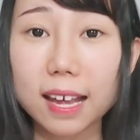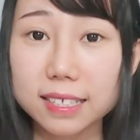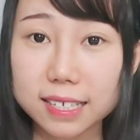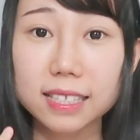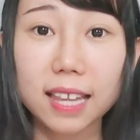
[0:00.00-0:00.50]

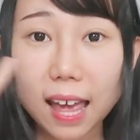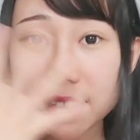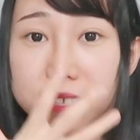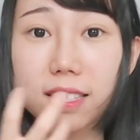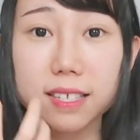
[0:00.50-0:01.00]
and
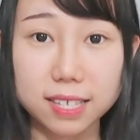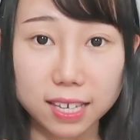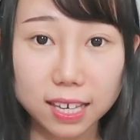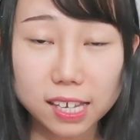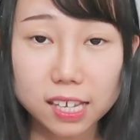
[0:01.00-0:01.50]
cleanse the
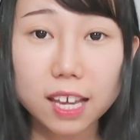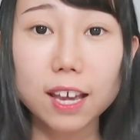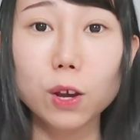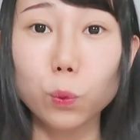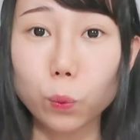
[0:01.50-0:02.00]
skin
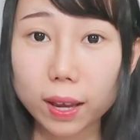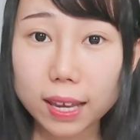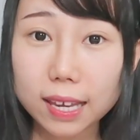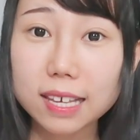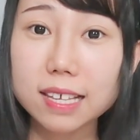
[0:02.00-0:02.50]

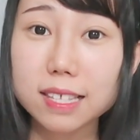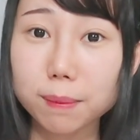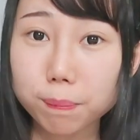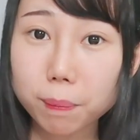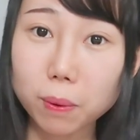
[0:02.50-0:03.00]
with
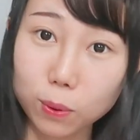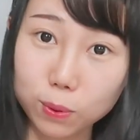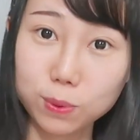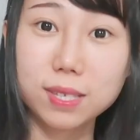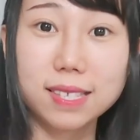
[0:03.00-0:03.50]

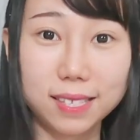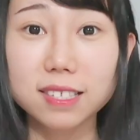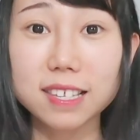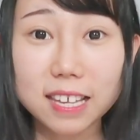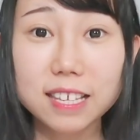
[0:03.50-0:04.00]
bubbles.
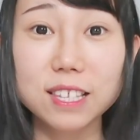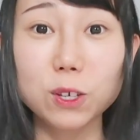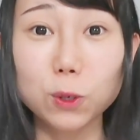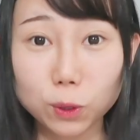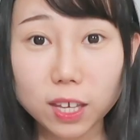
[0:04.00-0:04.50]
This is
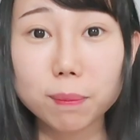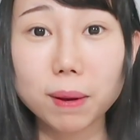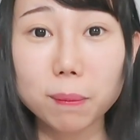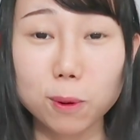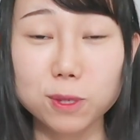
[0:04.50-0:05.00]
the unique
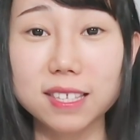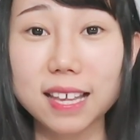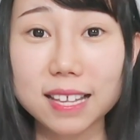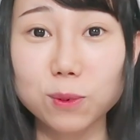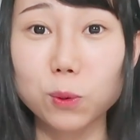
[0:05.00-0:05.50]
bubbles
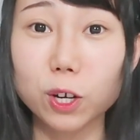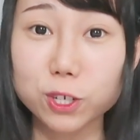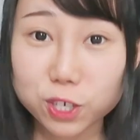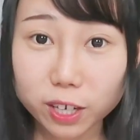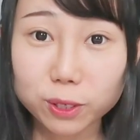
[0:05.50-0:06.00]
that will
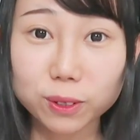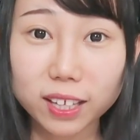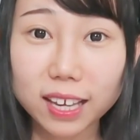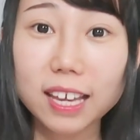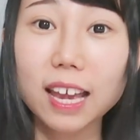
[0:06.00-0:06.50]

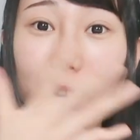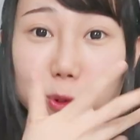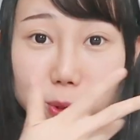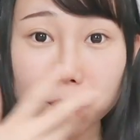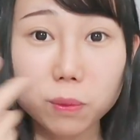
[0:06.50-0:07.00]
gently
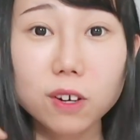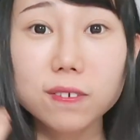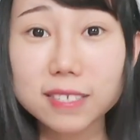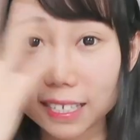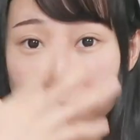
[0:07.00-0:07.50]

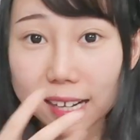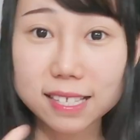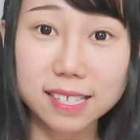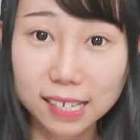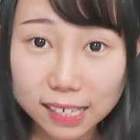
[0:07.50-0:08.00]
remove the
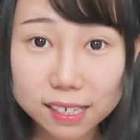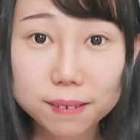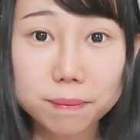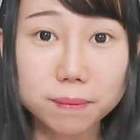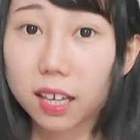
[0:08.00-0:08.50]
dead skin
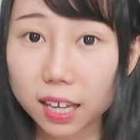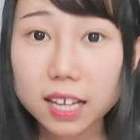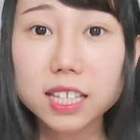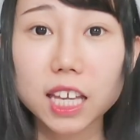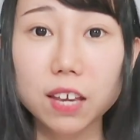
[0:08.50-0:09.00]

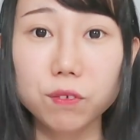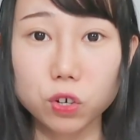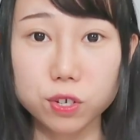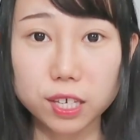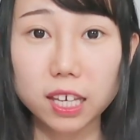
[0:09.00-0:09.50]
and give
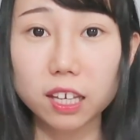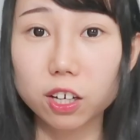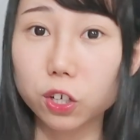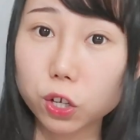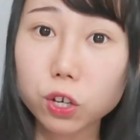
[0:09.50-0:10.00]
your skin
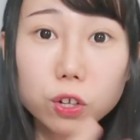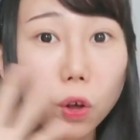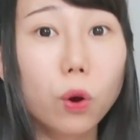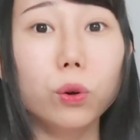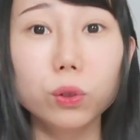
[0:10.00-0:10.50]
a
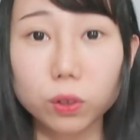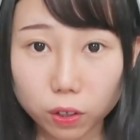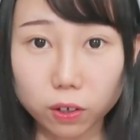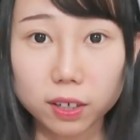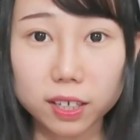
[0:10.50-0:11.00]
glow
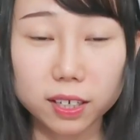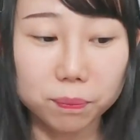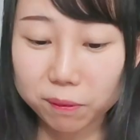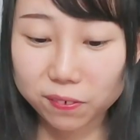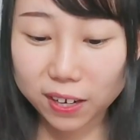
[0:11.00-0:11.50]
look.
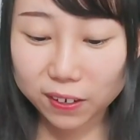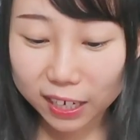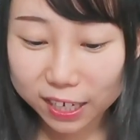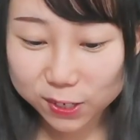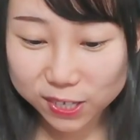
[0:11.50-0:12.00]
I'm
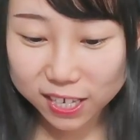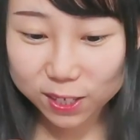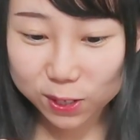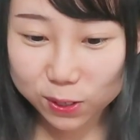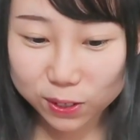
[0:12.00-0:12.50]
very
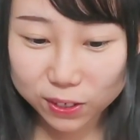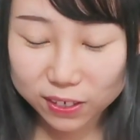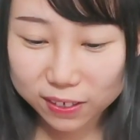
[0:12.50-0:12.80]
interested to